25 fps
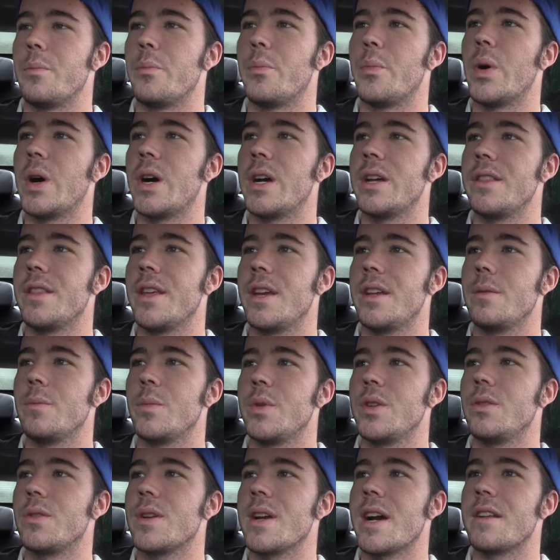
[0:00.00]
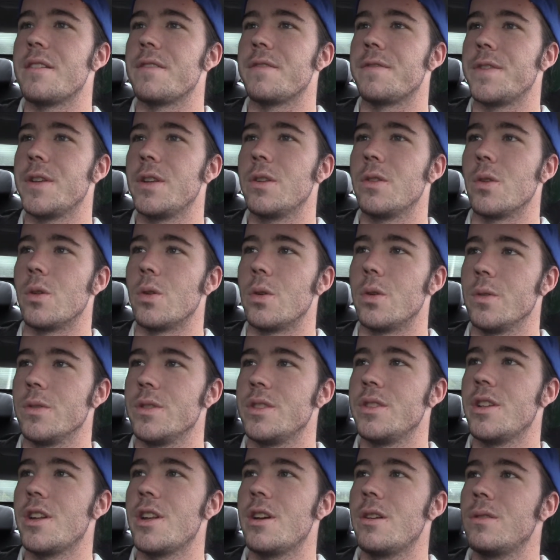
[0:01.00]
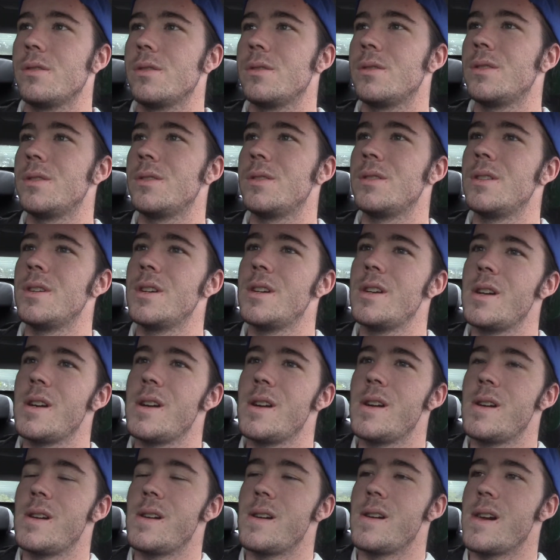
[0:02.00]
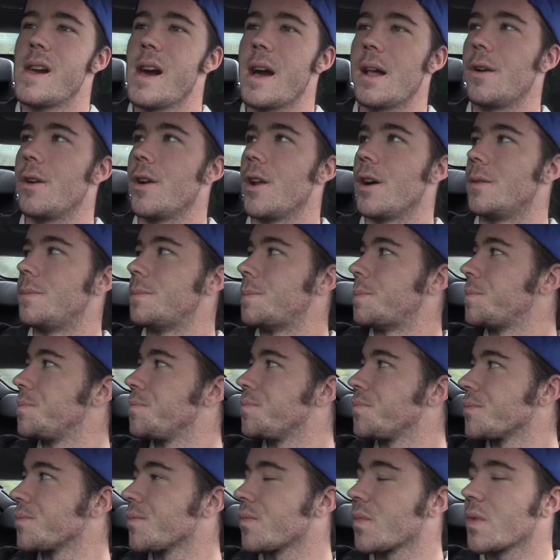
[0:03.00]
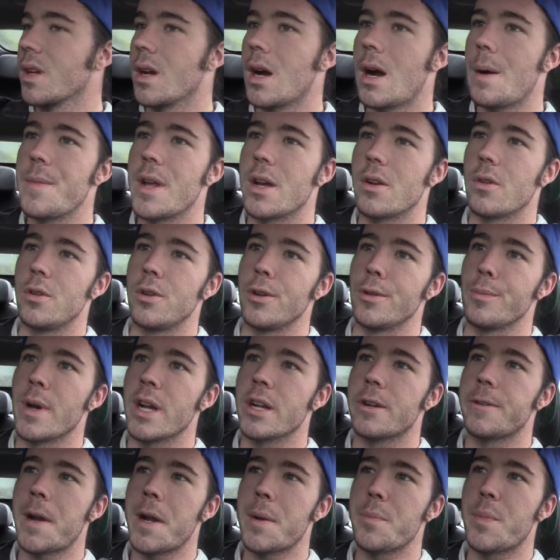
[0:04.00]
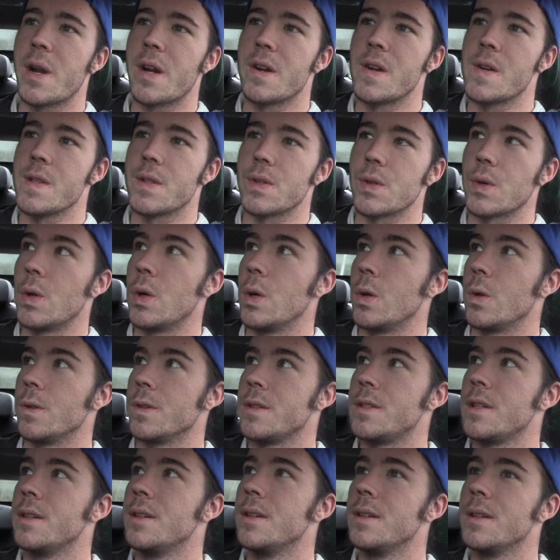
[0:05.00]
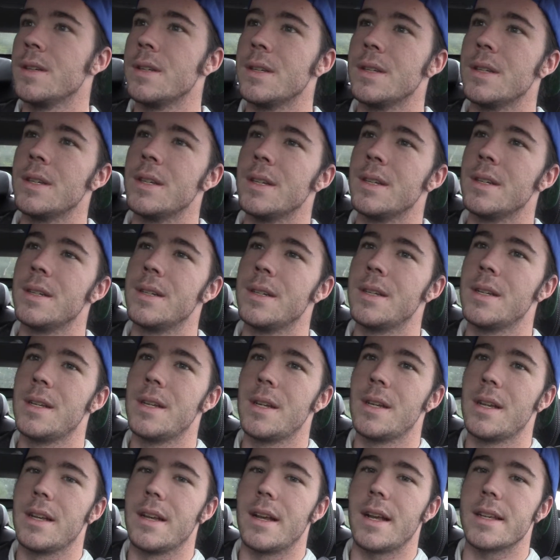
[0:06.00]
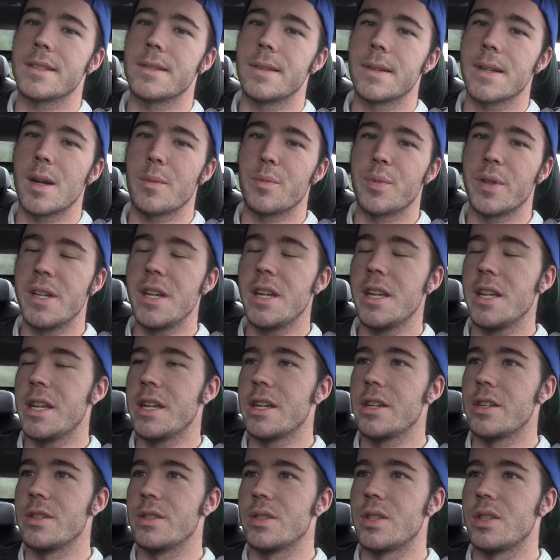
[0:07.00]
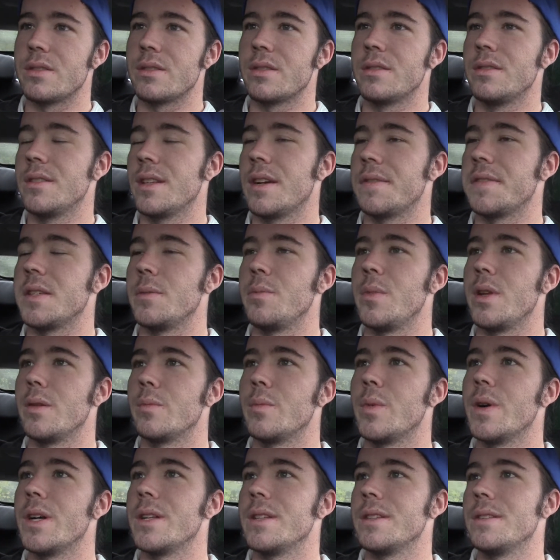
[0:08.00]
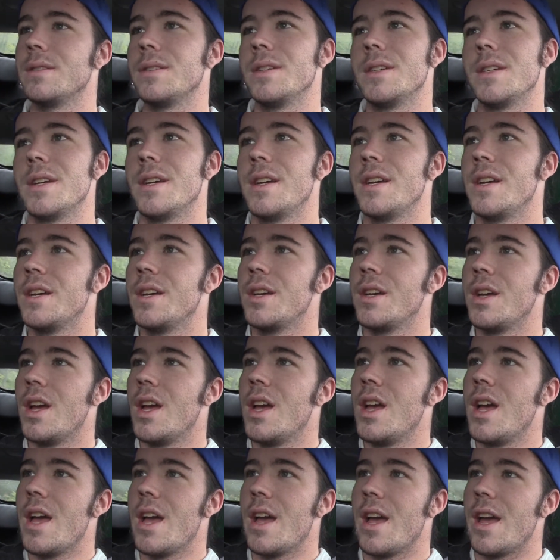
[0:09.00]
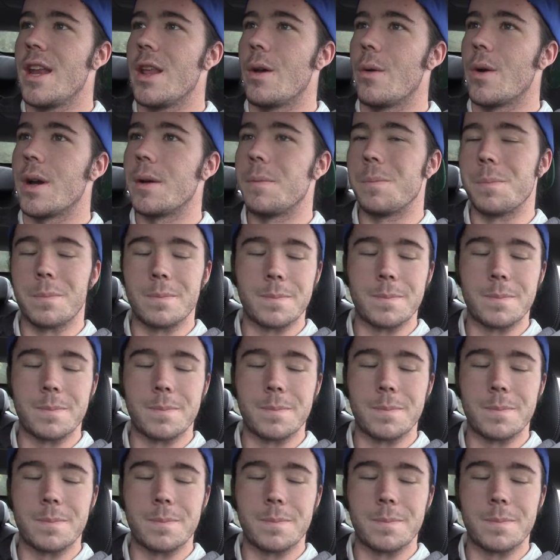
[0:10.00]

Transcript: but you kind of feel old, I don't know. I'm not old. My grandparents are old. I still got plenty of years left in me, but anyway.